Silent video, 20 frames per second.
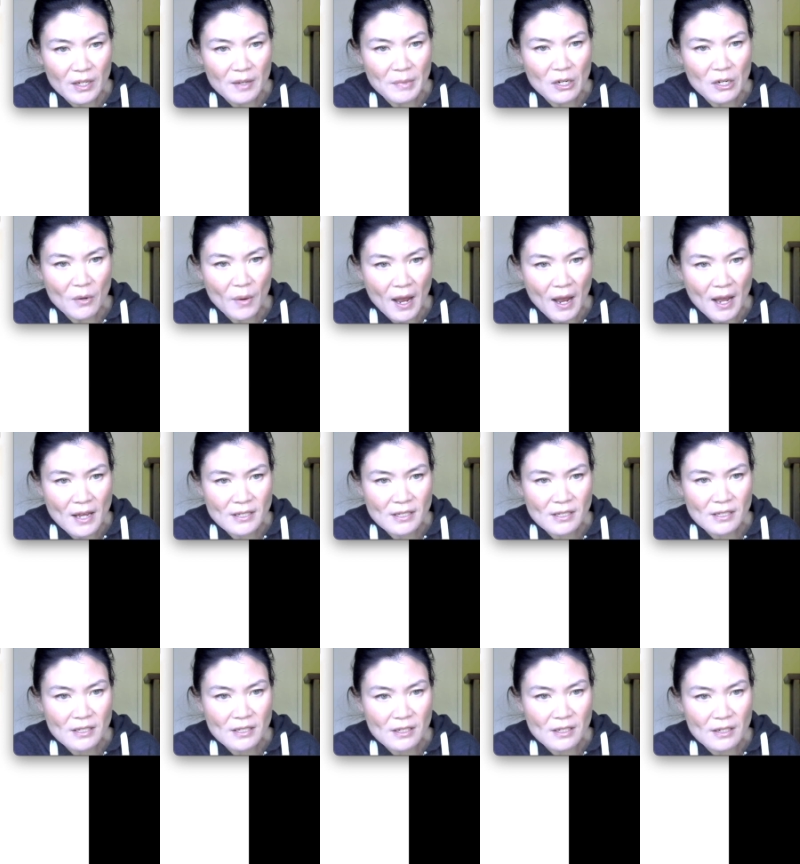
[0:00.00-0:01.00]
is
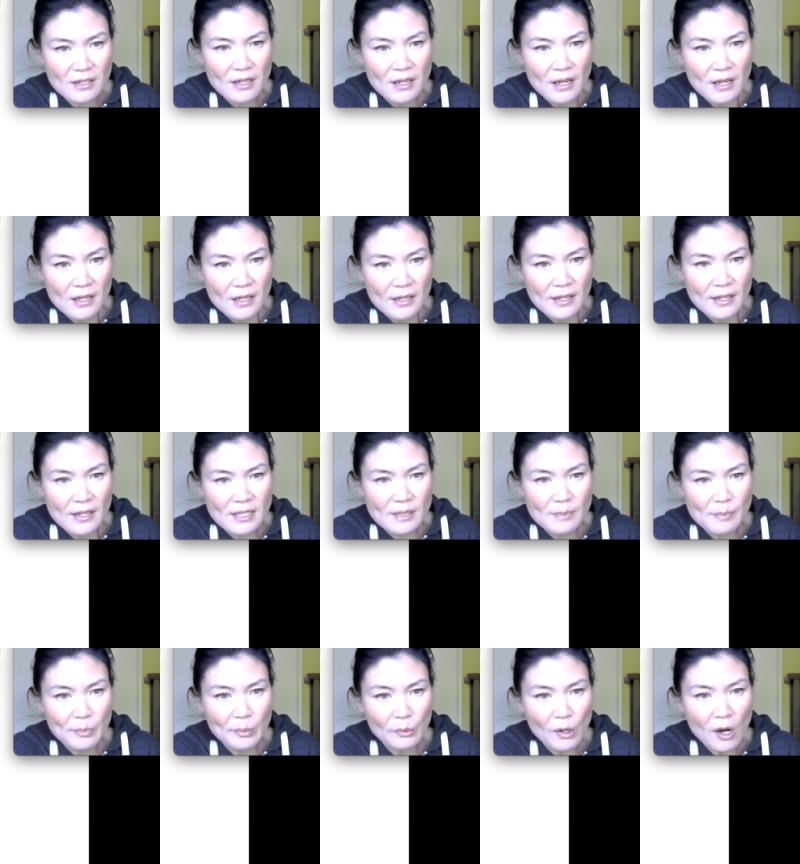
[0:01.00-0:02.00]
brought to the
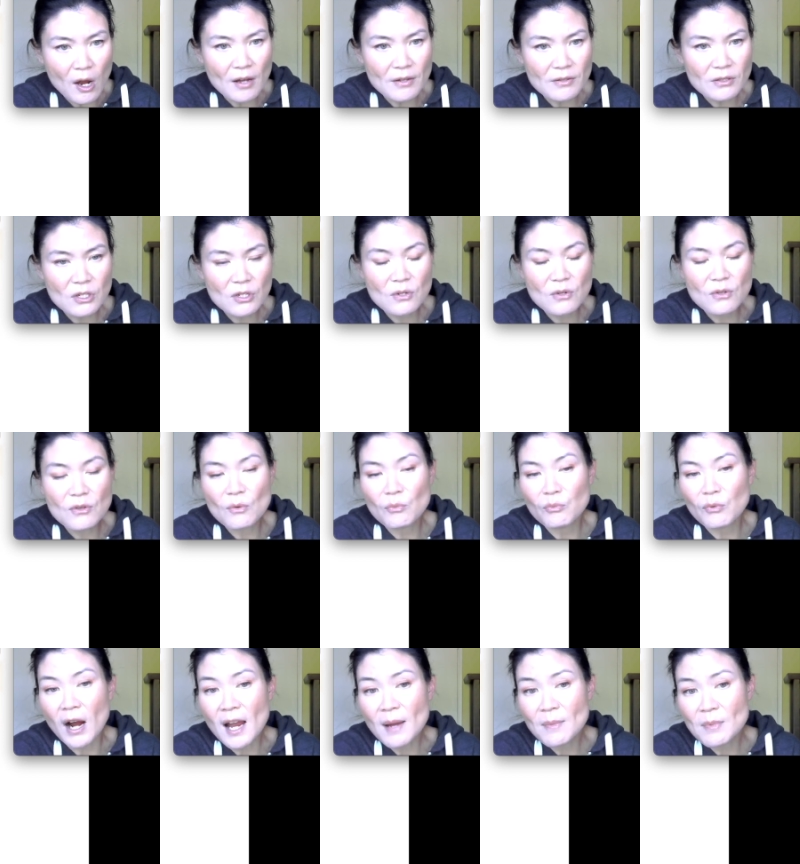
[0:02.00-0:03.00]
ribosome. It's
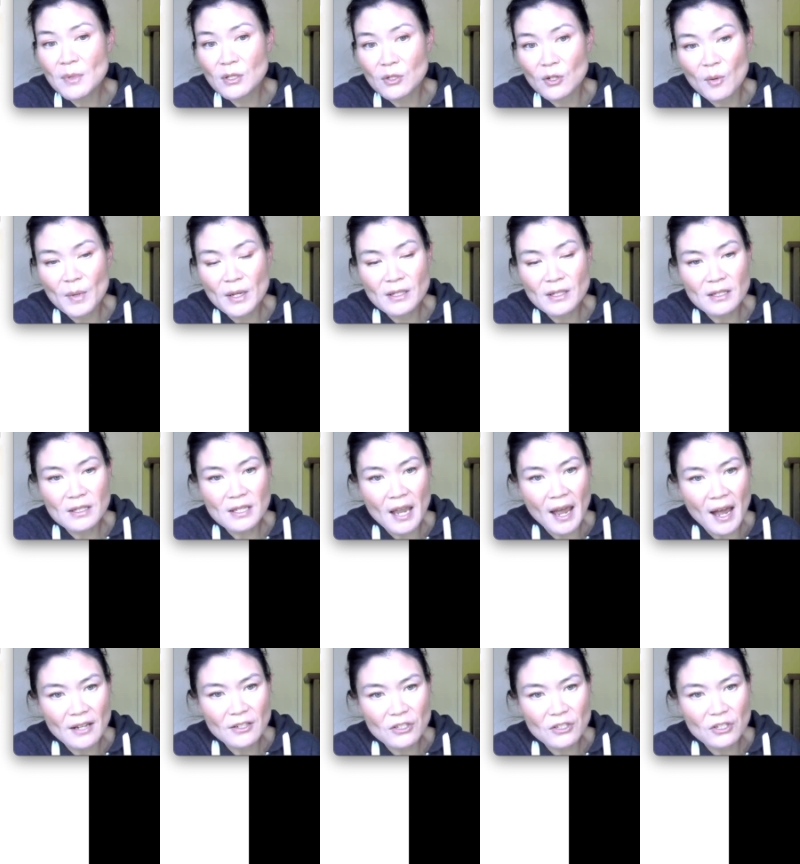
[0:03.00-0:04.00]
attached to the 3' end
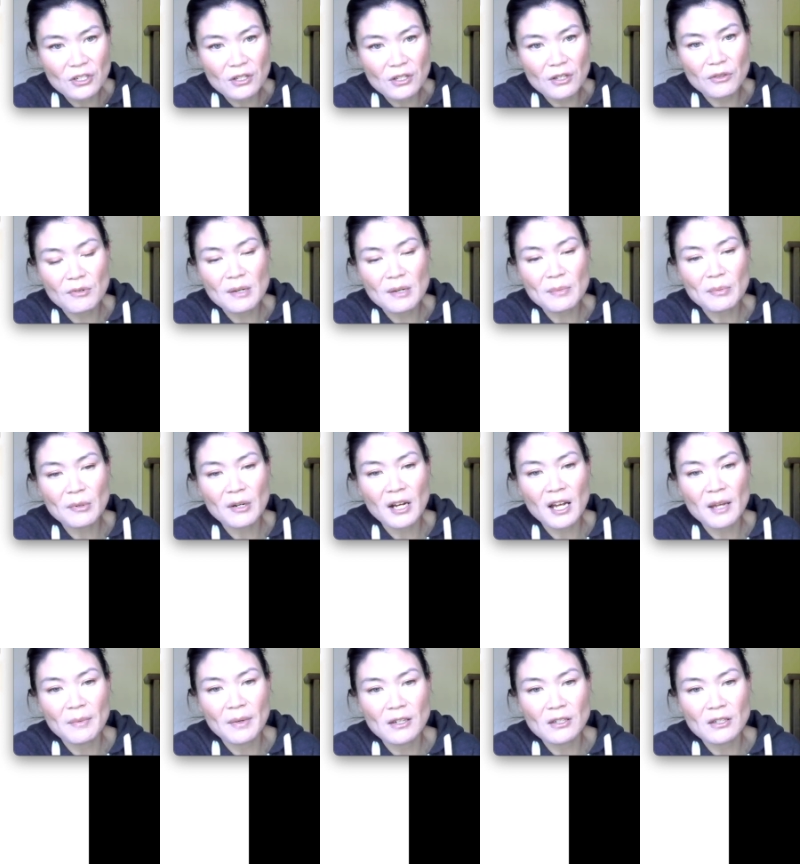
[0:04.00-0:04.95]
of our tRNA.